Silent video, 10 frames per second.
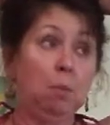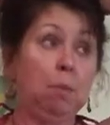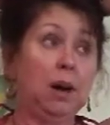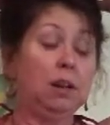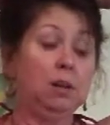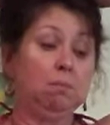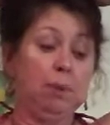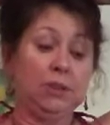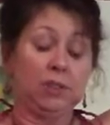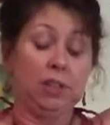But
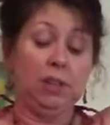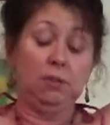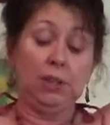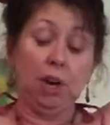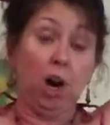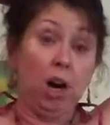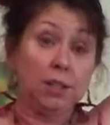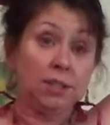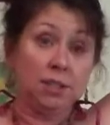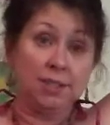the
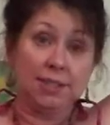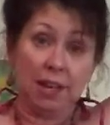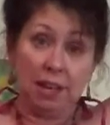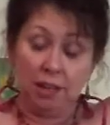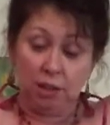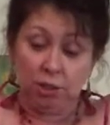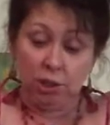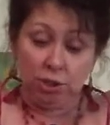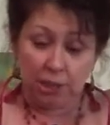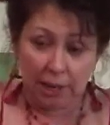cost is that
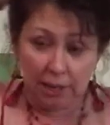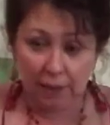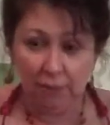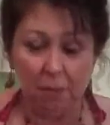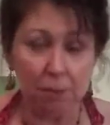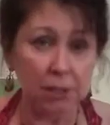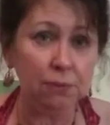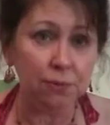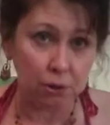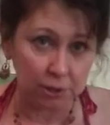you can't have that money
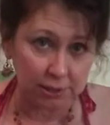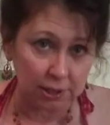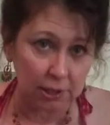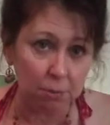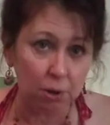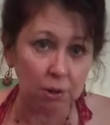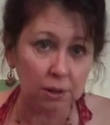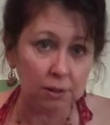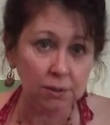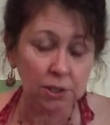focus anymore.
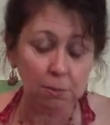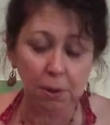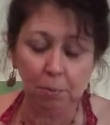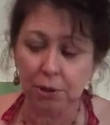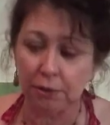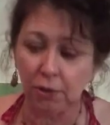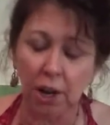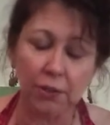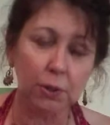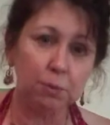See, people that have
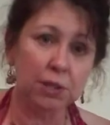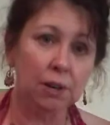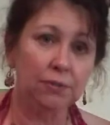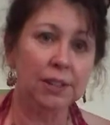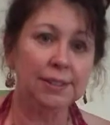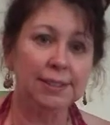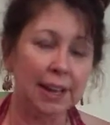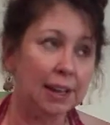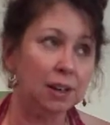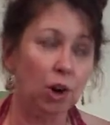got themselves in
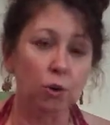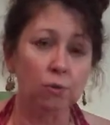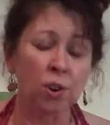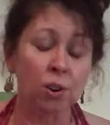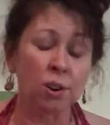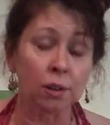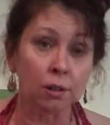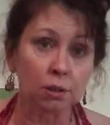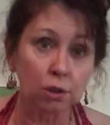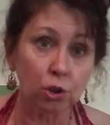debt over
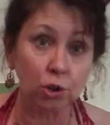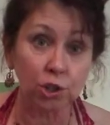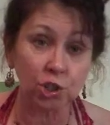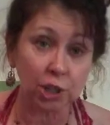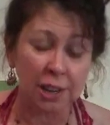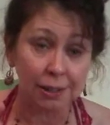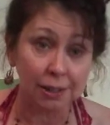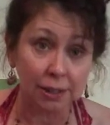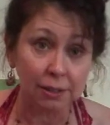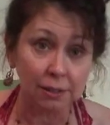
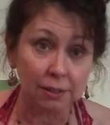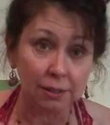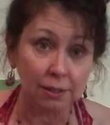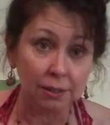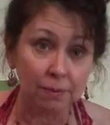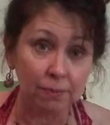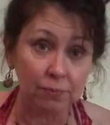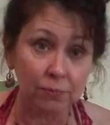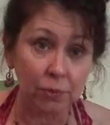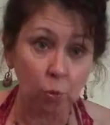Christianity,
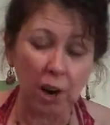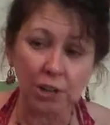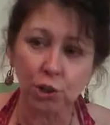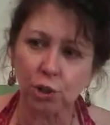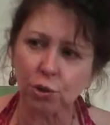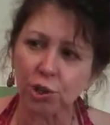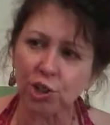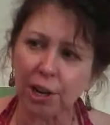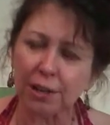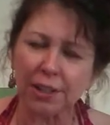why should
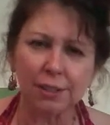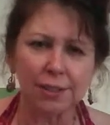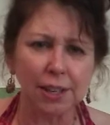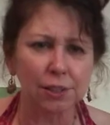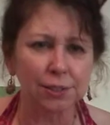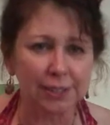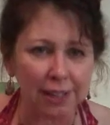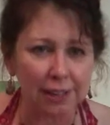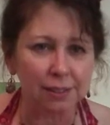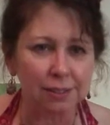Christianity entail
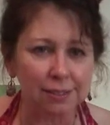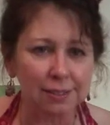debt?